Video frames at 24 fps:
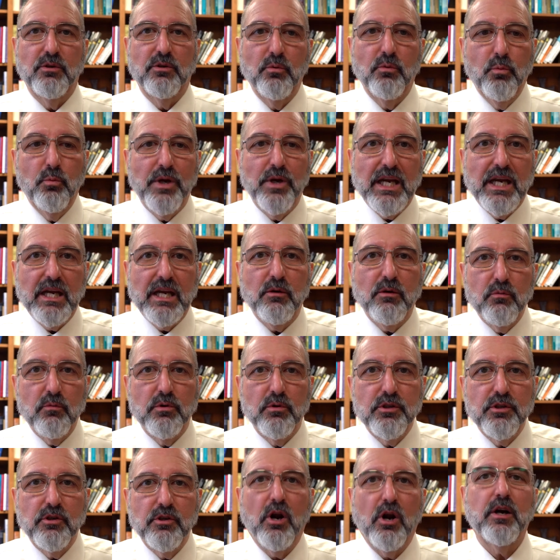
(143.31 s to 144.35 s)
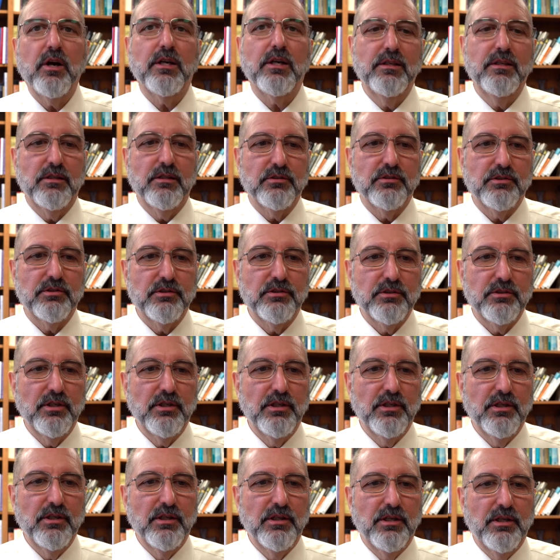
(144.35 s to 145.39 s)
We were darkness.
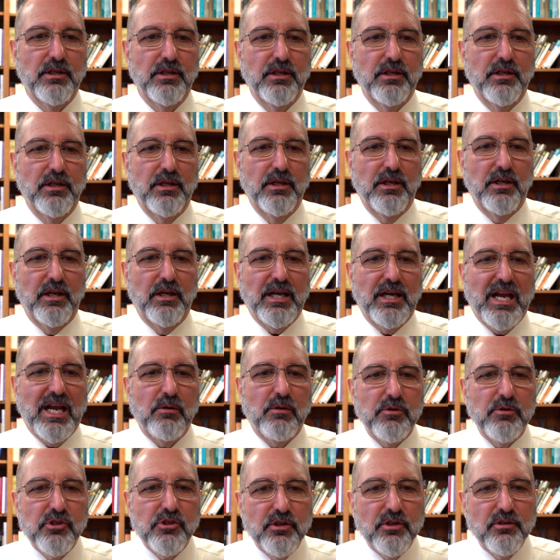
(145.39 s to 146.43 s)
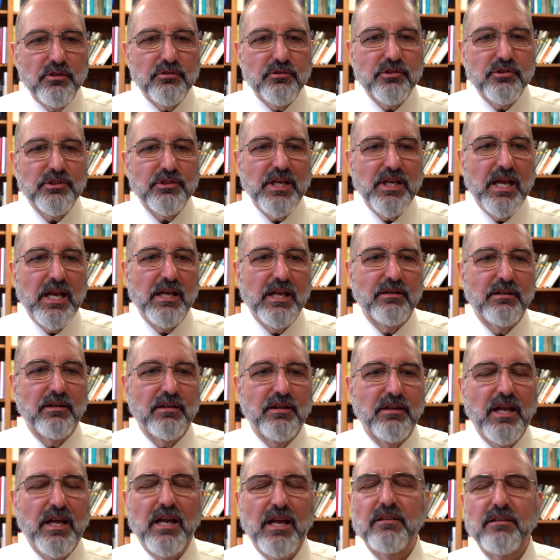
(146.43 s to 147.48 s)
And we should understand
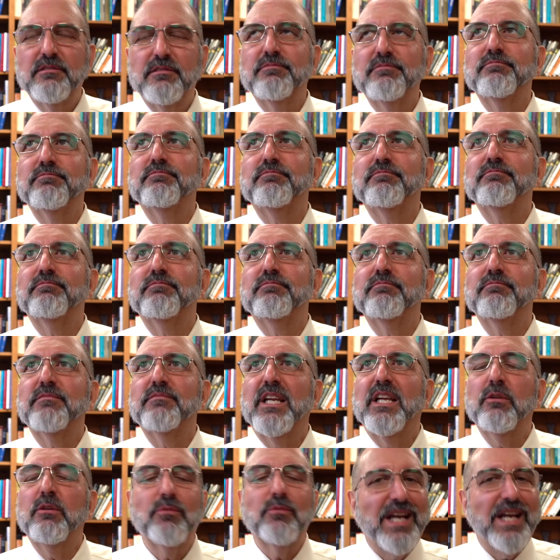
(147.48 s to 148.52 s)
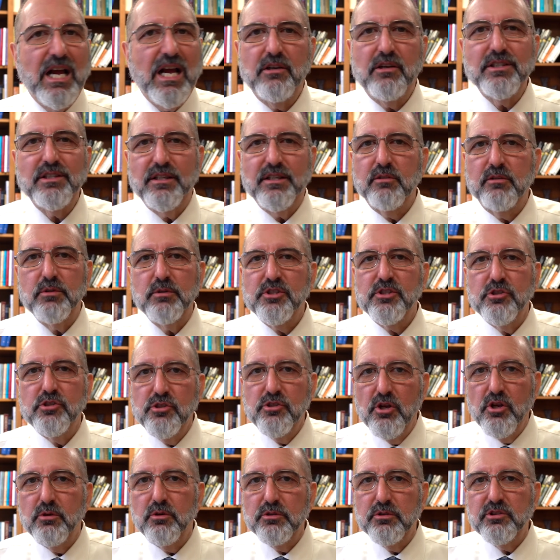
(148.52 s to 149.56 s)
that in reality, there is
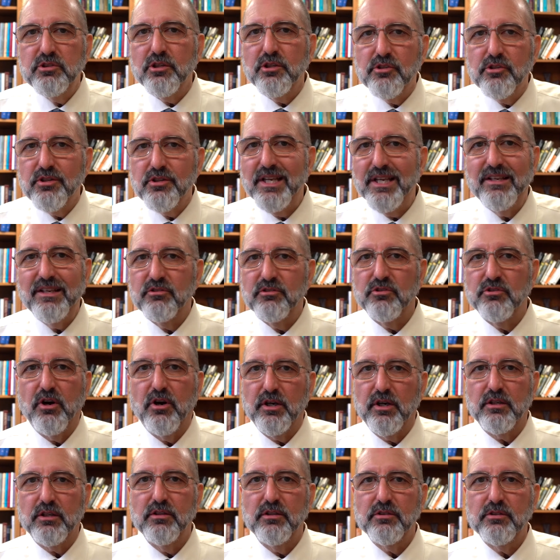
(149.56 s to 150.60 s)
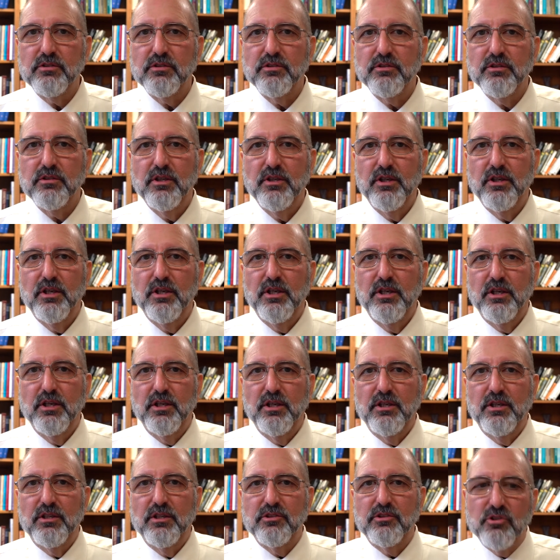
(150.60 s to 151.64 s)
no such thing as darkness.
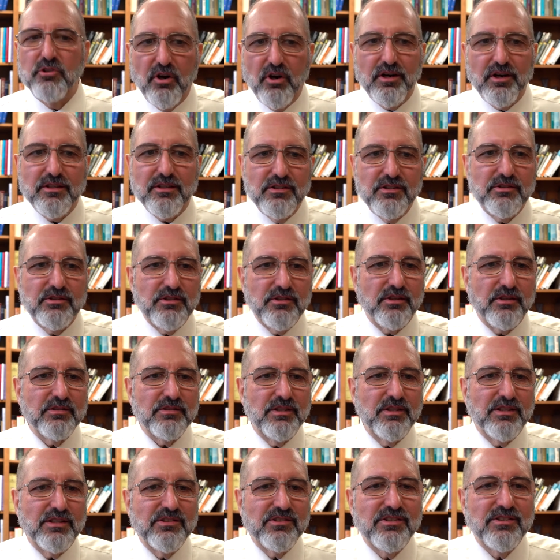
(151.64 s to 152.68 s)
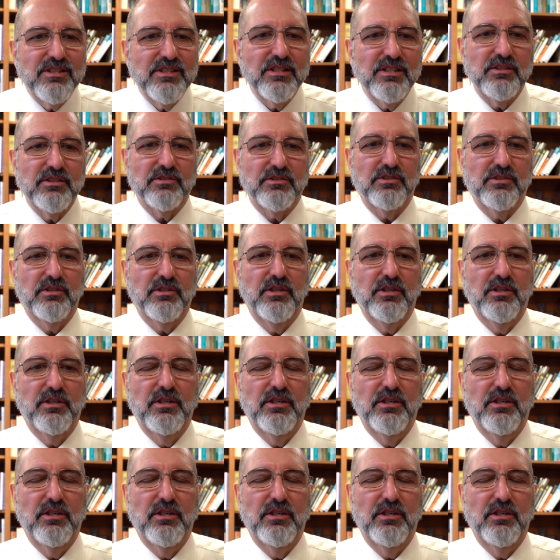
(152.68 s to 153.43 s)
Darkness doesn't exist.